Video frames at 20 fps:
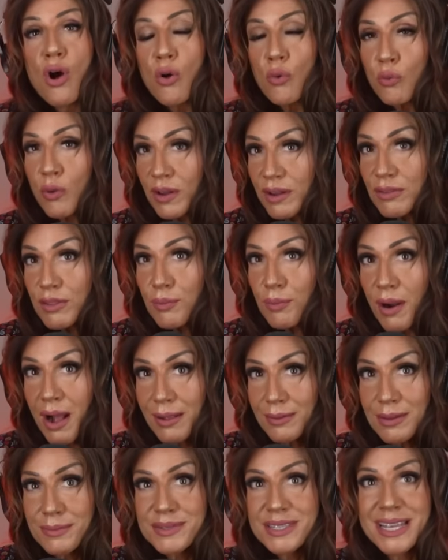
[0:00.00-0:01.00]
One of the
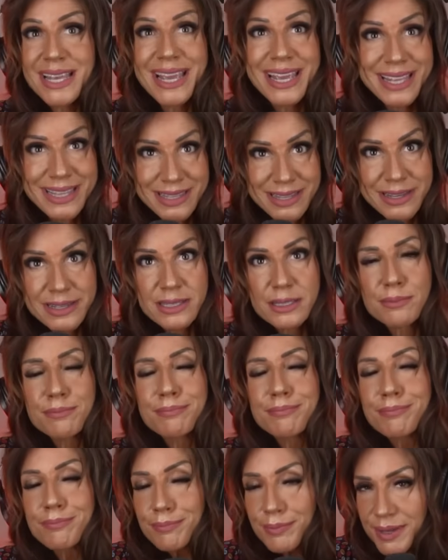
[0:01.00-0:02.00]
problems in this
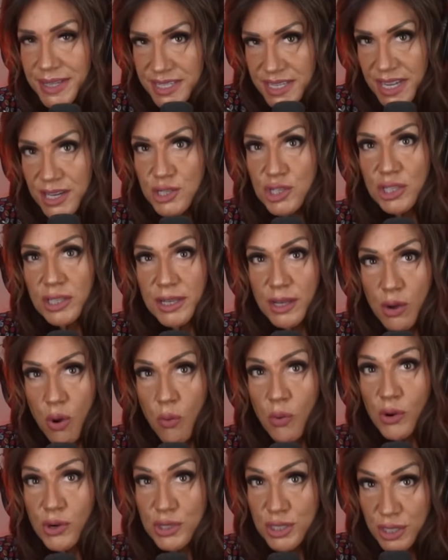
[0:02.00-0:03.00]
potentially
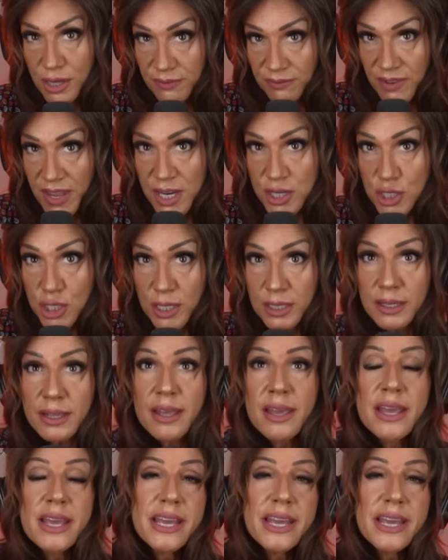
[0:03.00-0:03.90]
coerced confession